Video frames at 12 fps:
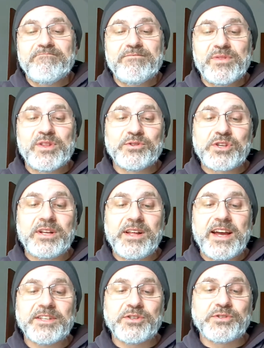Those
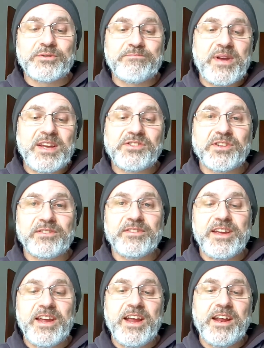classes are
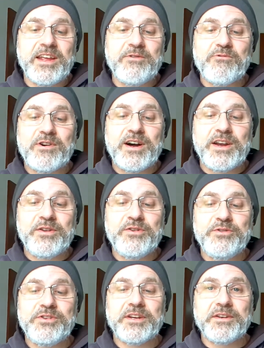basically anyone
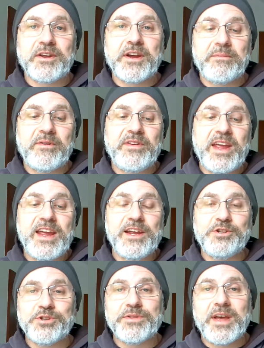who didn't come of
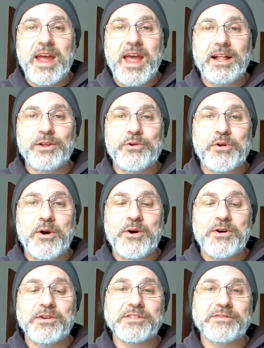age in the hallowed
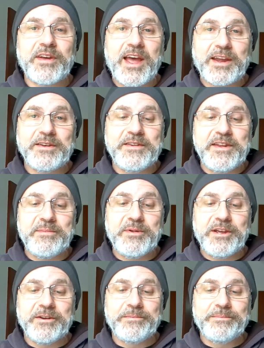halls of
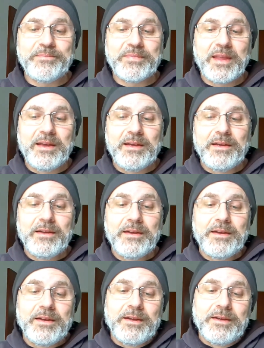academia.
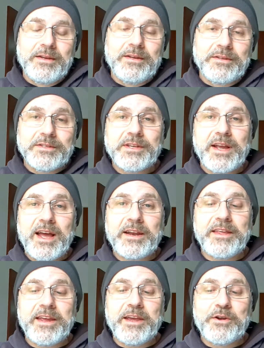So how
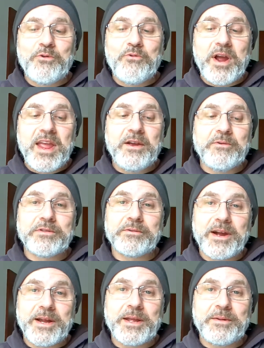do they get away with
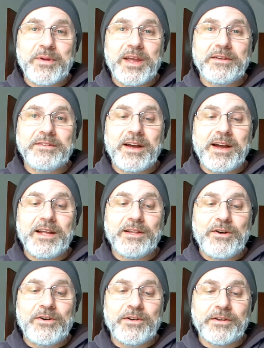writing bad
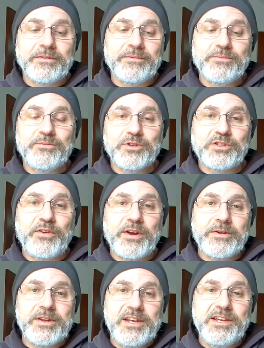dialogue? Well, it's
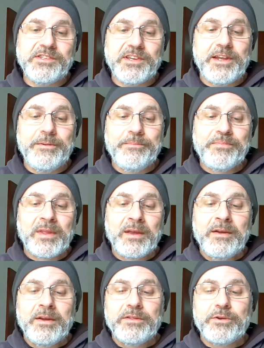very easy.
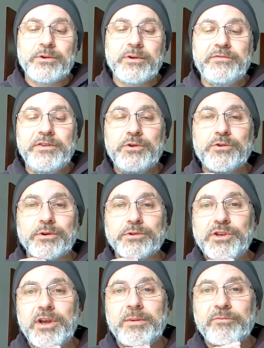Their
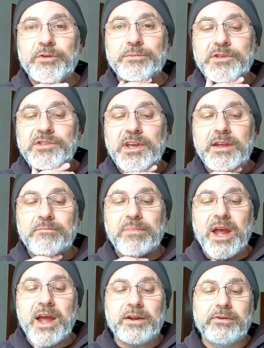reviewers come from the same
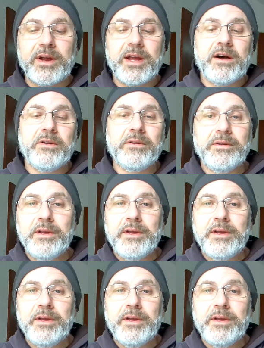background.